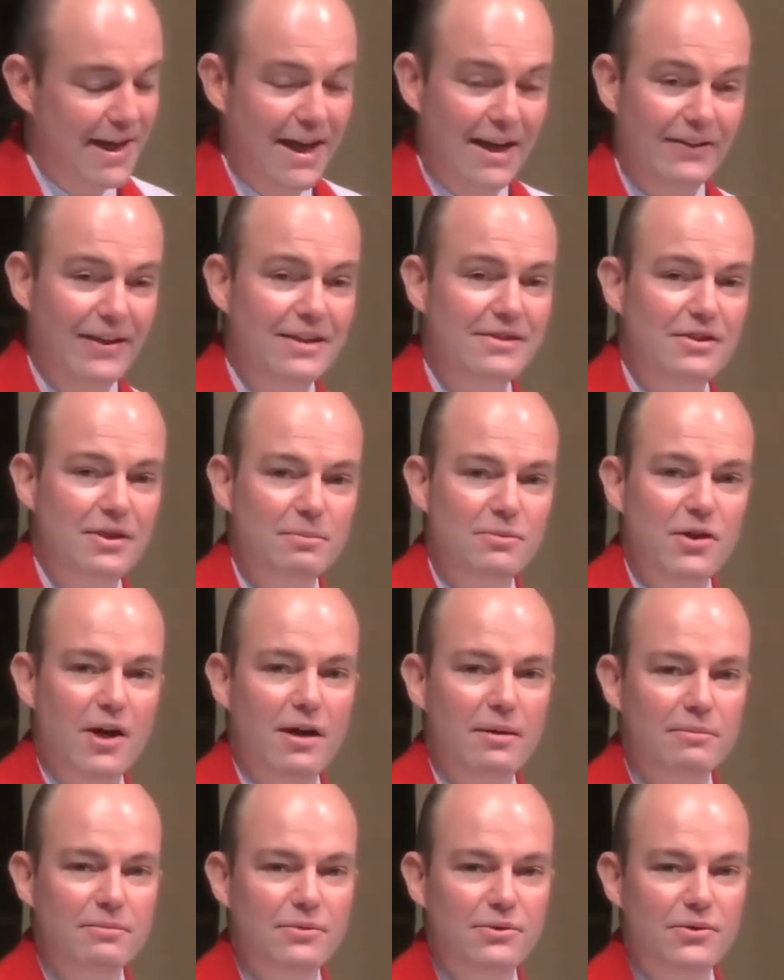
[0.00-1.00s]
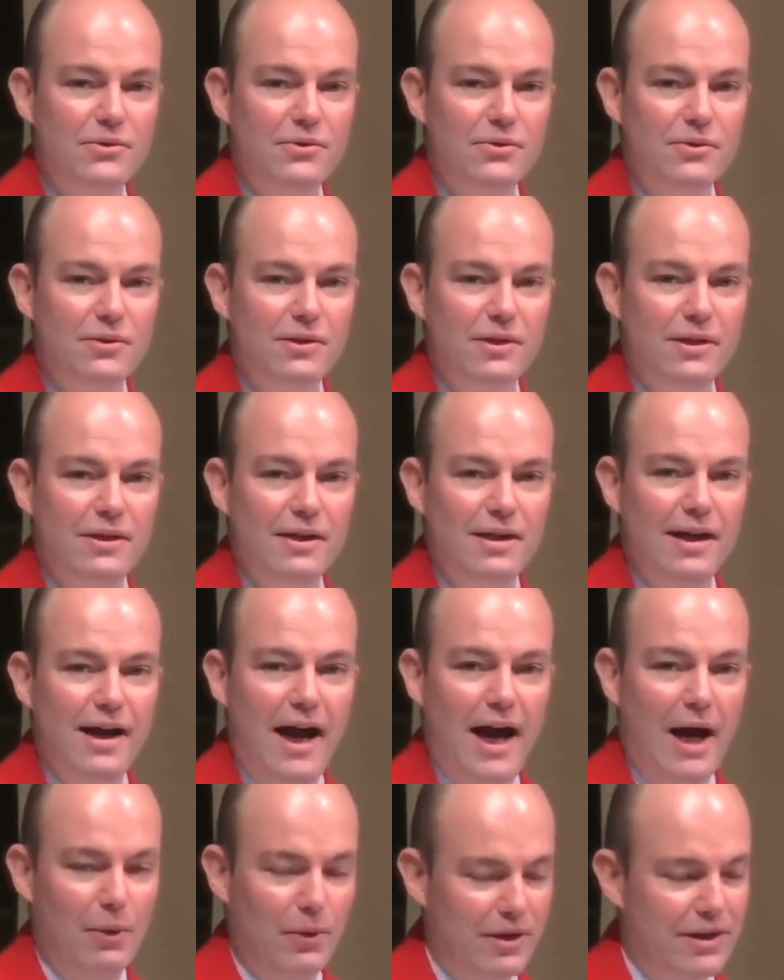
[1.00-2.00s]
And that's sometimes
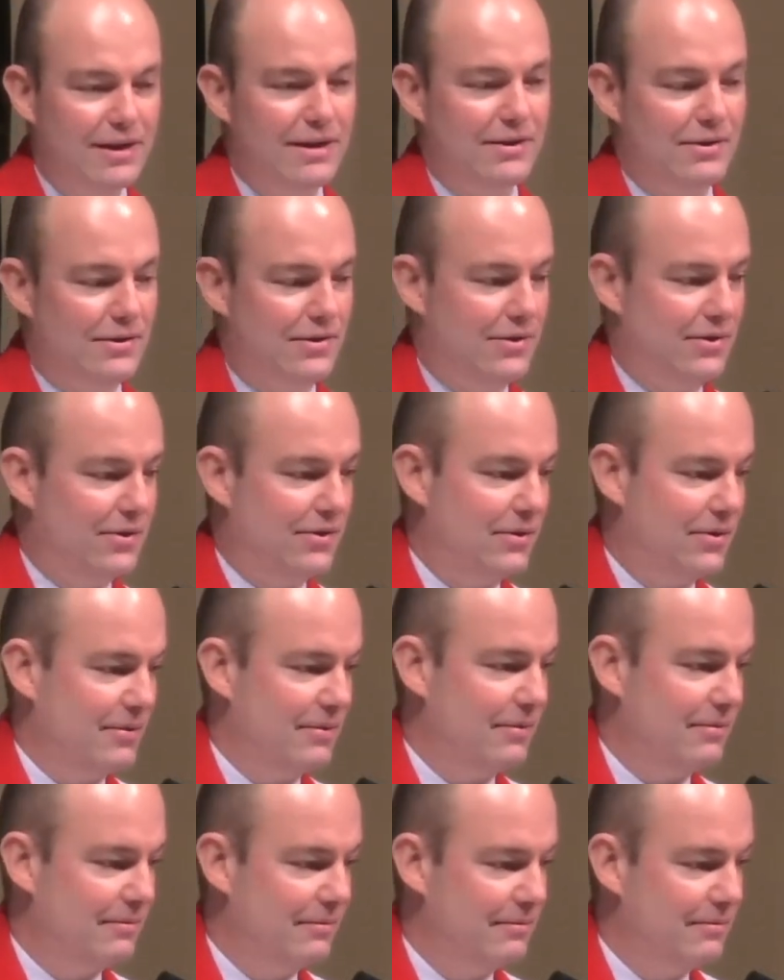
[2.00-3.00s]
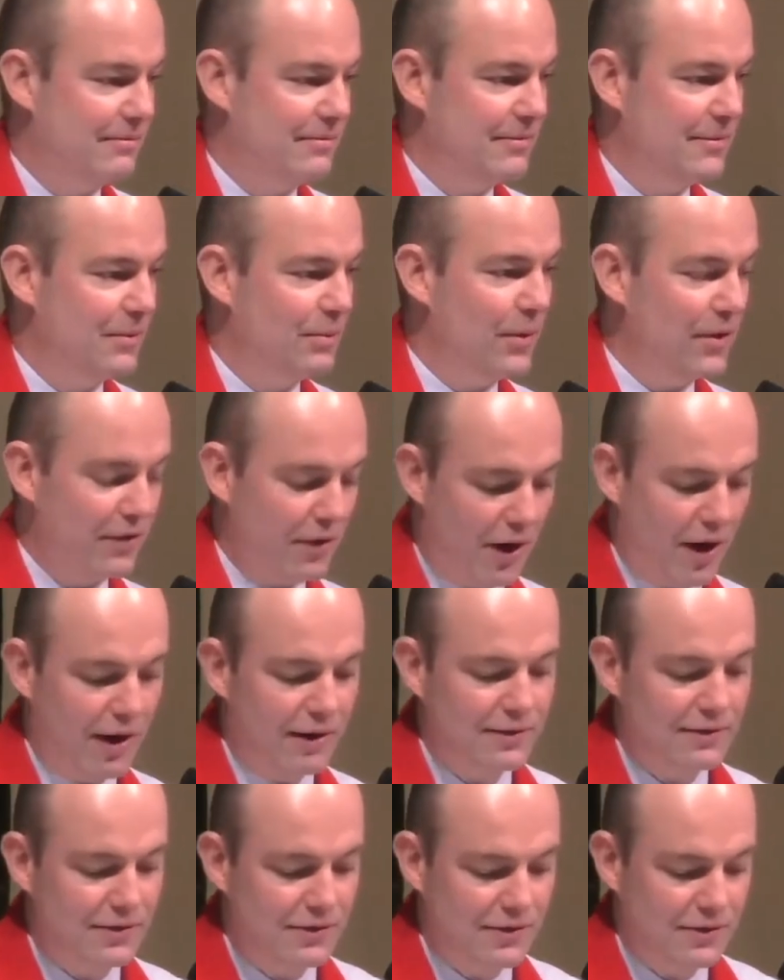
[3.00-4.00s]
how it is with
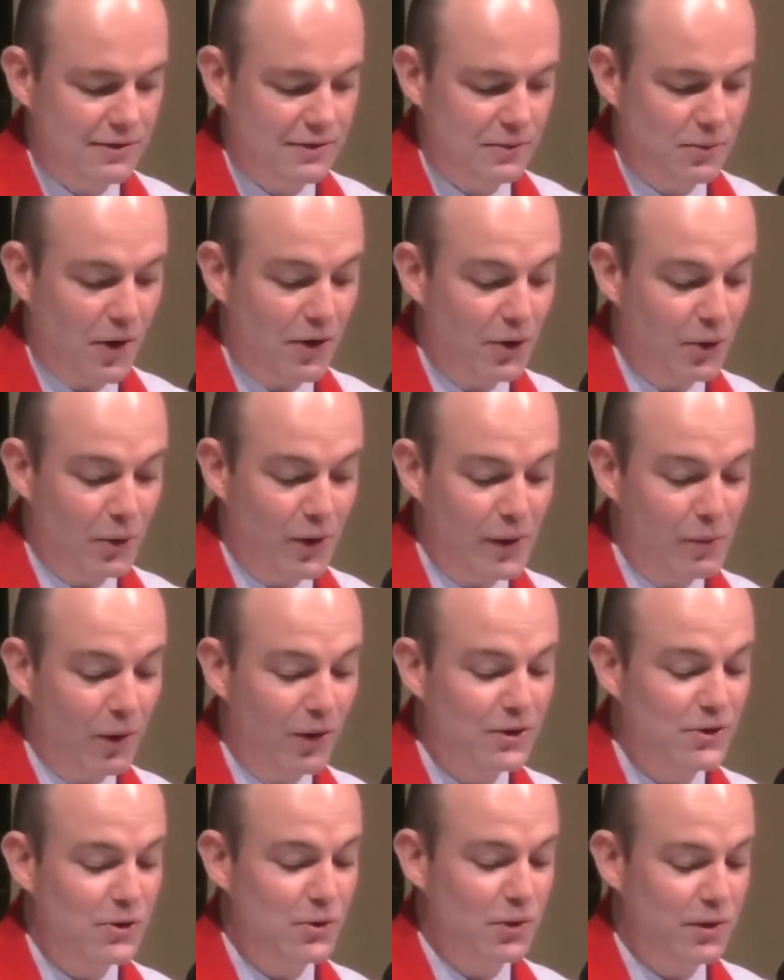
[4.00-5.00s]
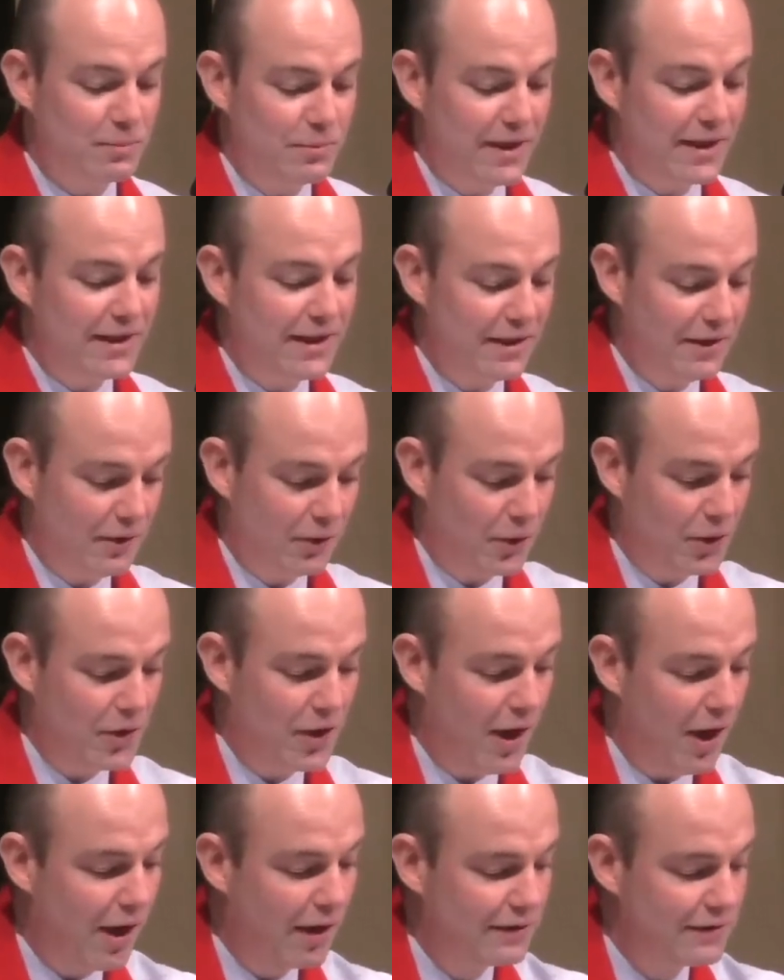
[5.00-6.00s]
us, whether we want to admit it or
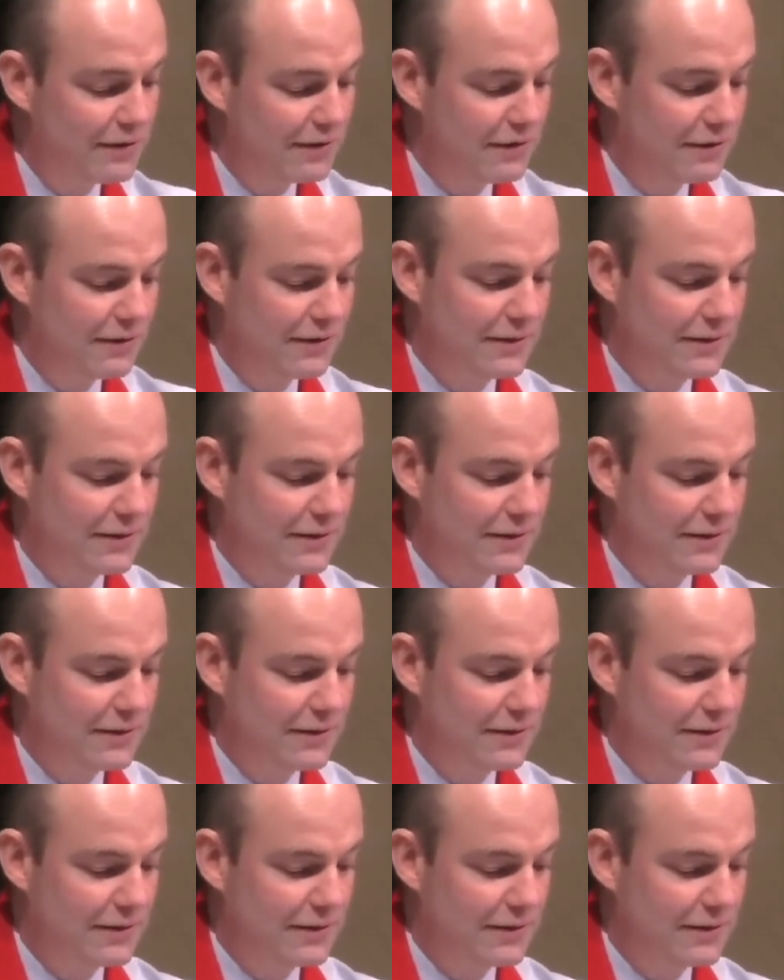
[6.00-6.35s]
not.